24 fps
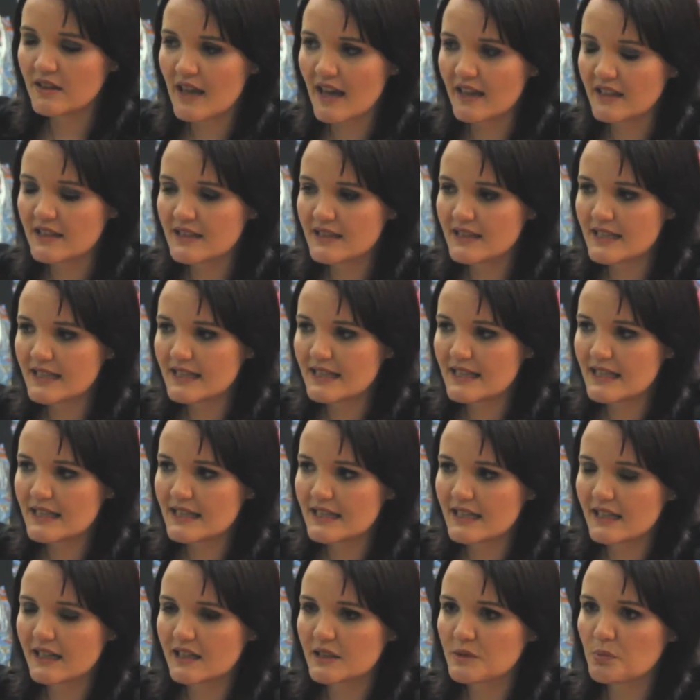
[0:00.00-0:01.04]
that
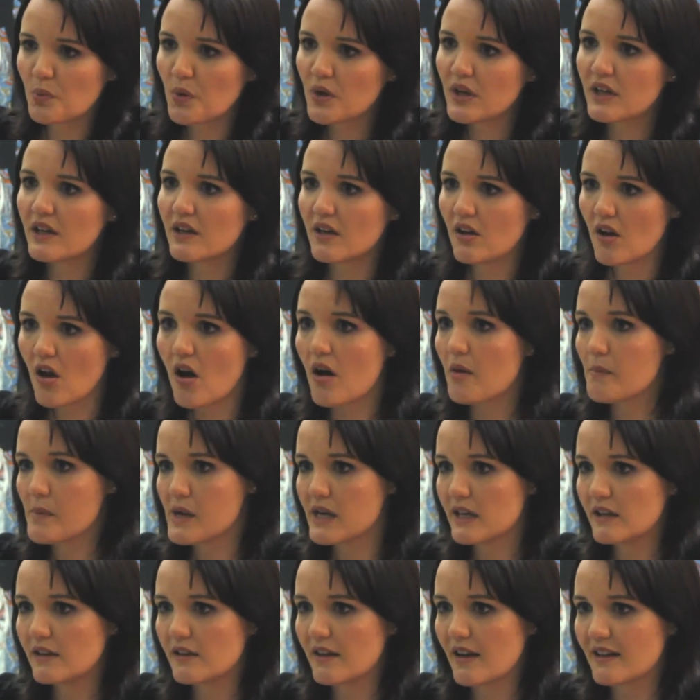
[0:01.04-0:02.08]
statistic is pretty
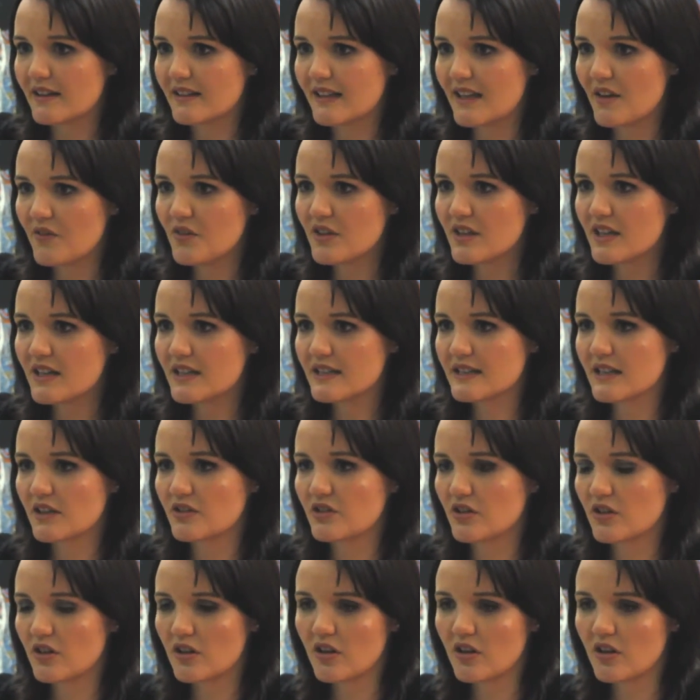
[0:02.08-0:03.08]
alarming. And given that it's such an